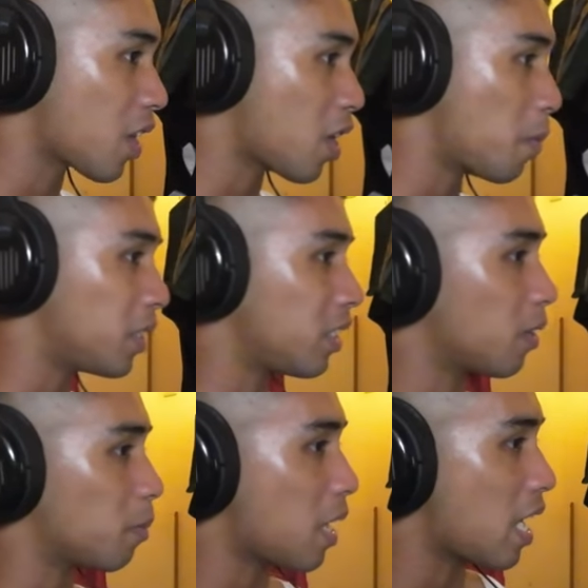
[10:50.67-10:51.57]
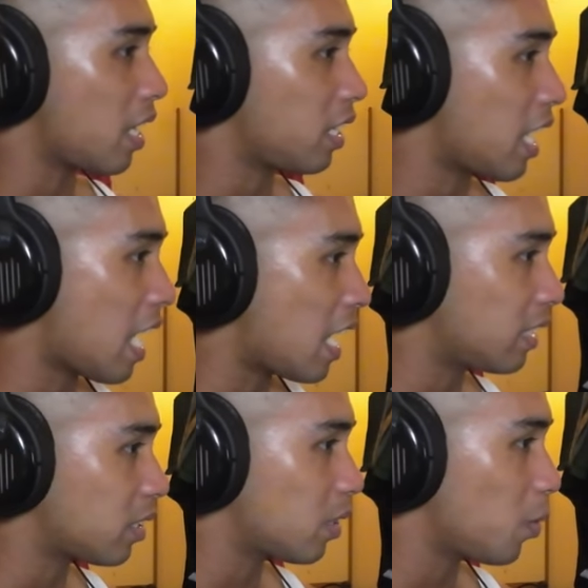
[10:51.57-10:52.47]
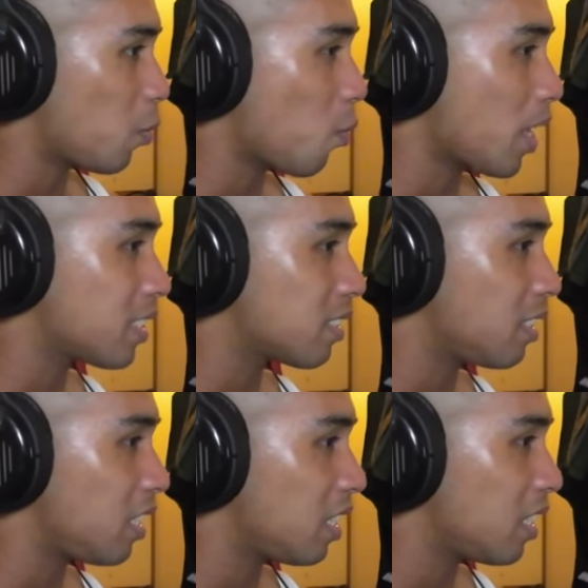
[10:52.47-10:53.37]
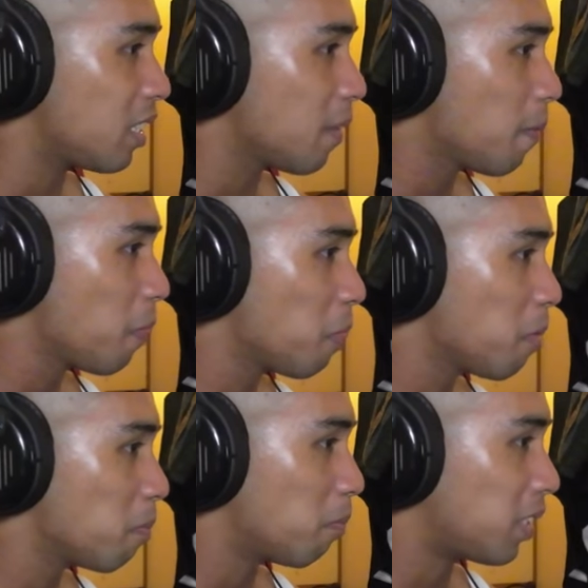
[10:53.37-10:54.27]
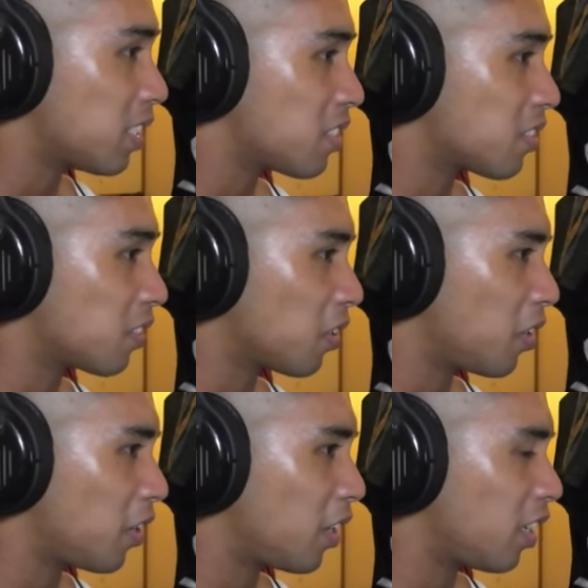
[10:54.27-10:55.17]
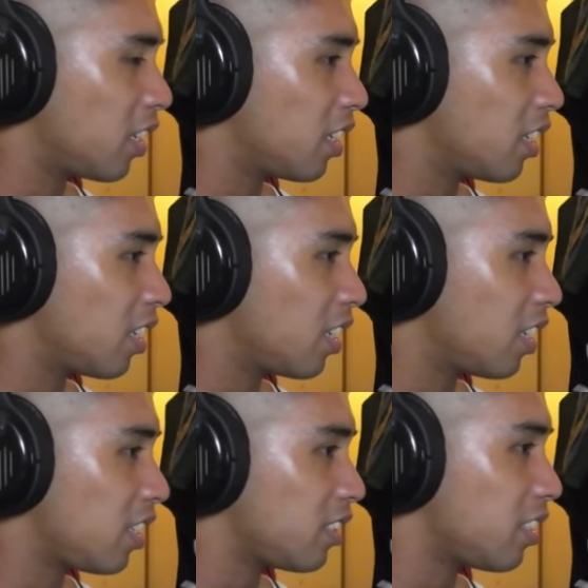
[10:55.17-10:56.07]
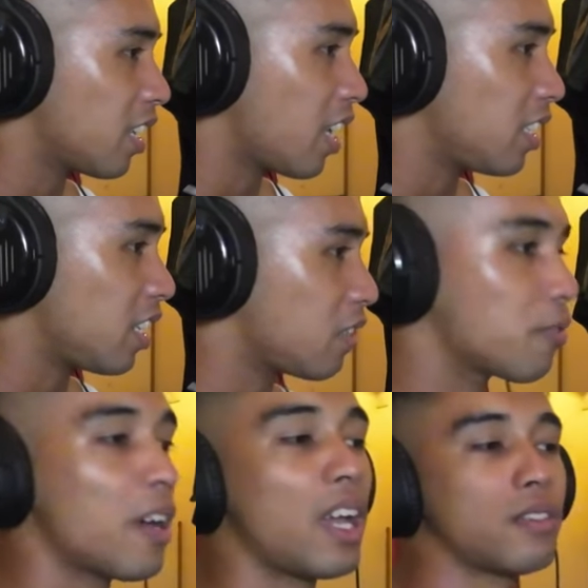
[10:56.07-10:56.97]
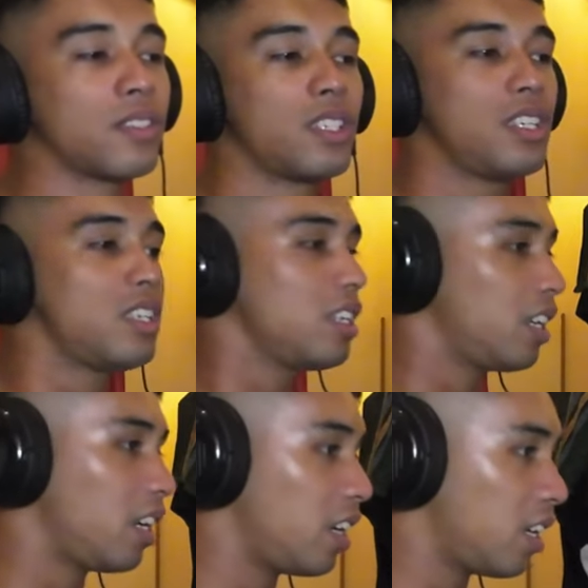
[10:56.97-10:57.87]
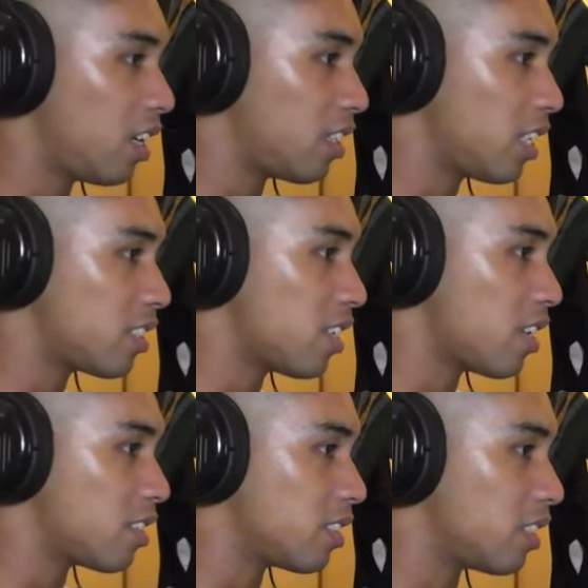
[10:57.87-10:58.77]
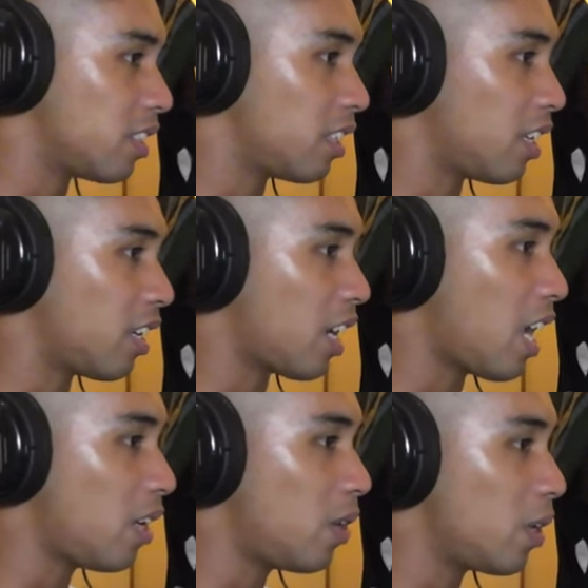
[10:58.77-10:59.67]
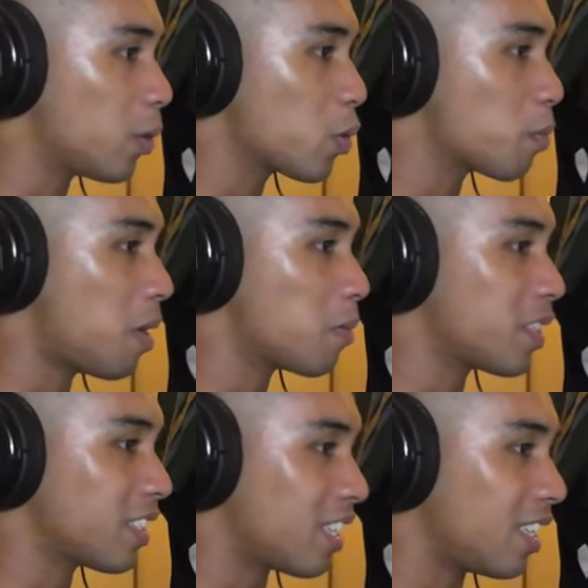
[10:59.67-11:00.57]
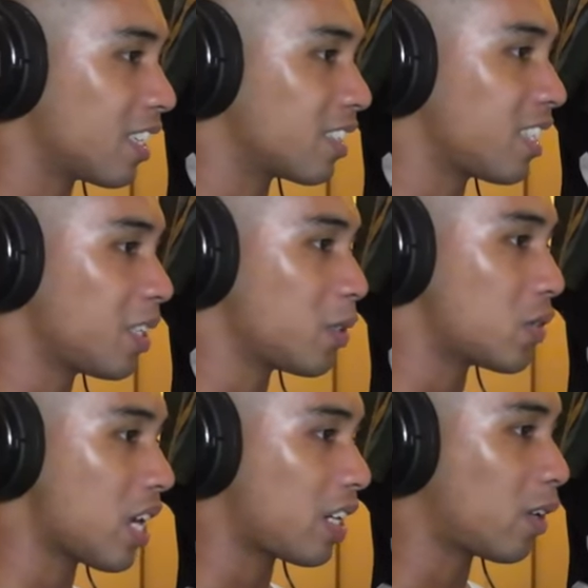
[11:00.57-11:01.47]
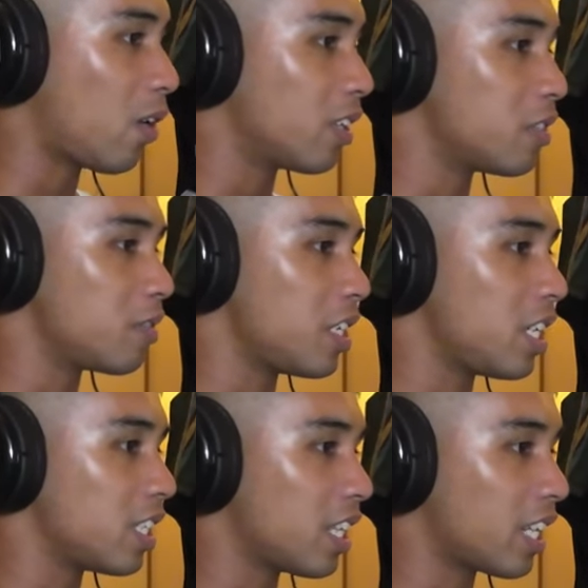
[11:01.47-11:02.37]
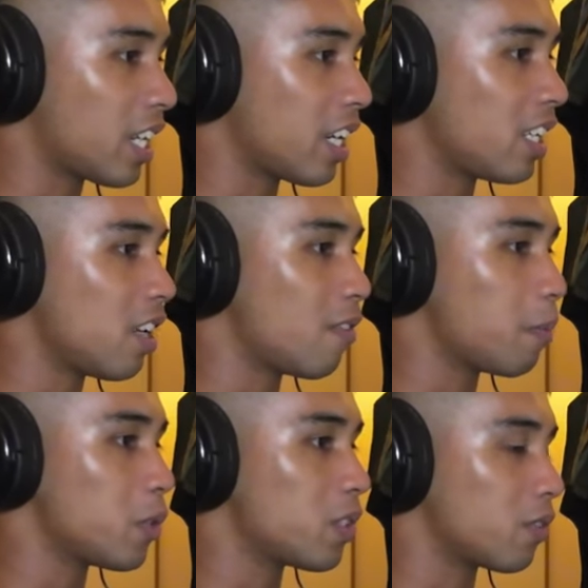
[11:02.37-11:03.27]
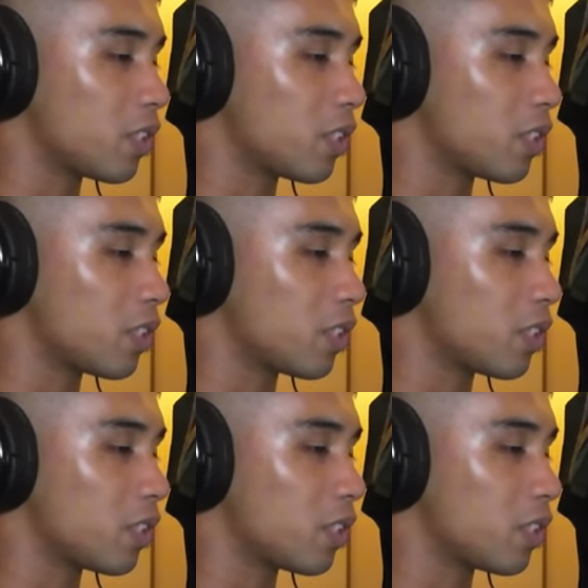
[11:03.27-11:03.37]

comment here by at Wesley Basister 8985 that says, "Naghalo ang goosebumps at kilig. Thank you, Zack, Kong, and V. Nakaka-inlove ang music